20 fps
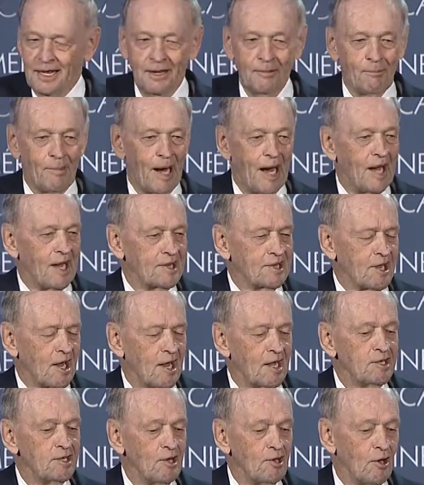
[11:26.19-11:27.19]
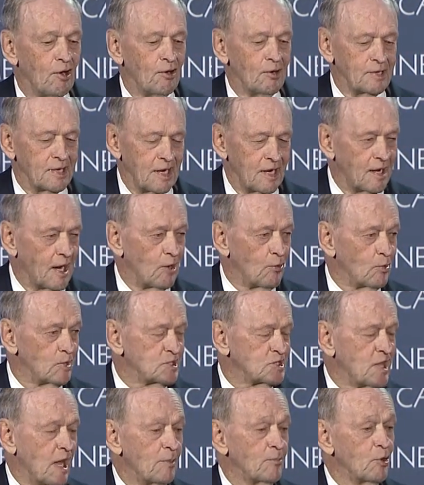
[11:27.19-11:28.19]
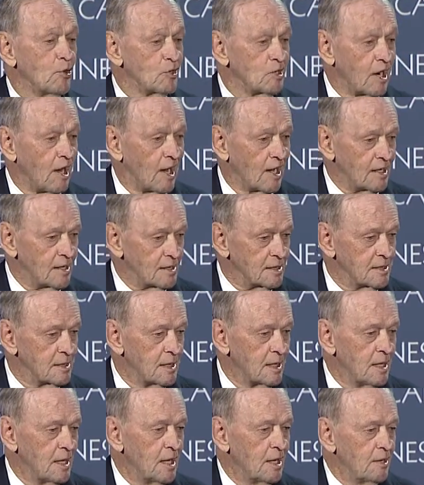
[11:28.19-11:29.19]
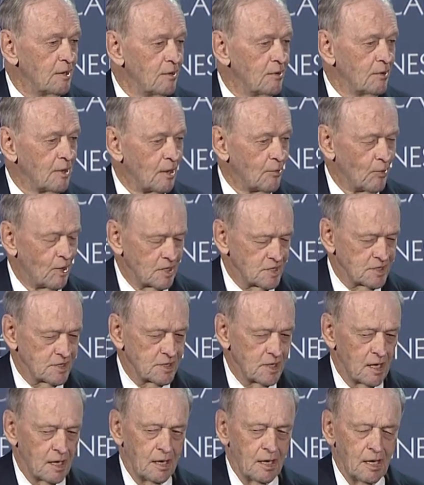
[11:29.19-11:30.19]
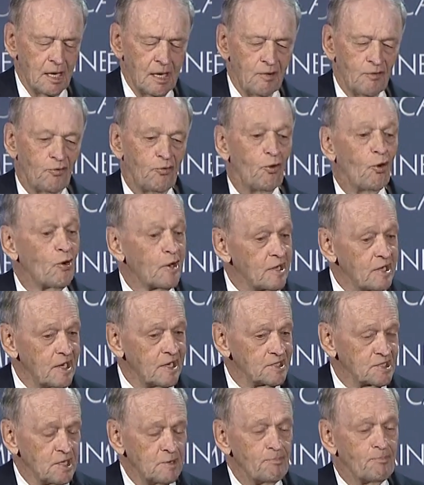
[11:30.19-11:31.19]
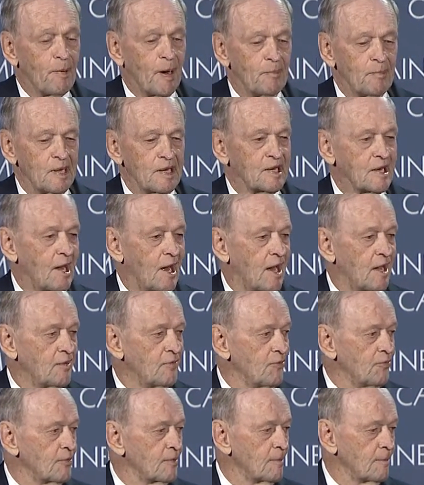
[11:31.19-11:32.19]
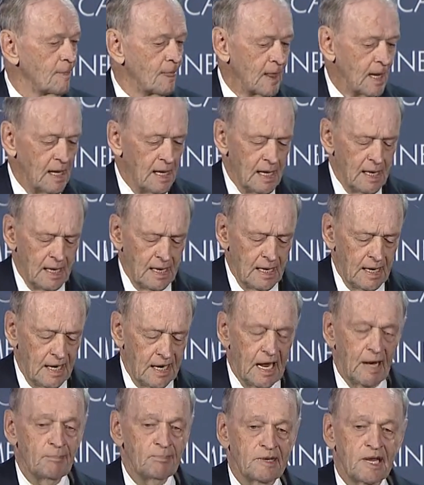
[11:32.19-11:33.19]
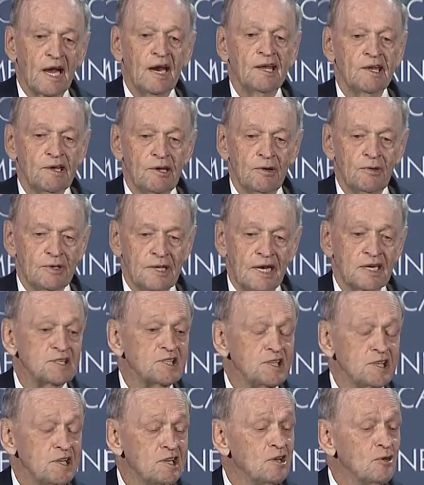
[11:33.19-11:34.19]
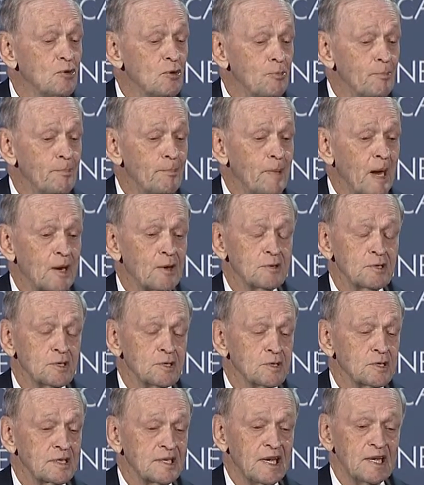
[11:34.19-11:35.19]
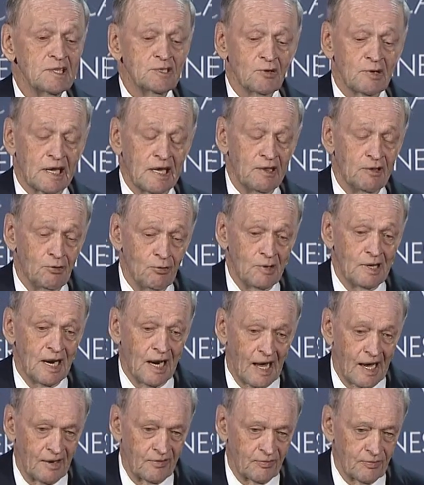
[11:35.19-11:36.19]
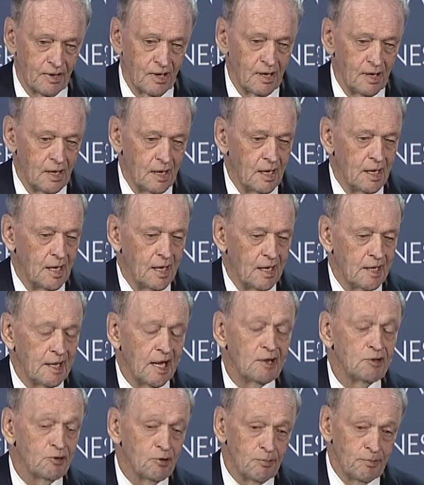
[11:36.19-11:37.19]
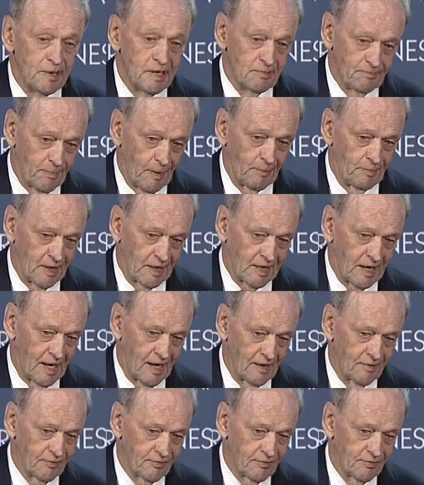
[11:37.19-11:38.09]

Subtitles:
But, you know, I wish them good luck. You know, I was 40 years in public life. And I'm telling you, there's no better thing you can do in life than to be in public life.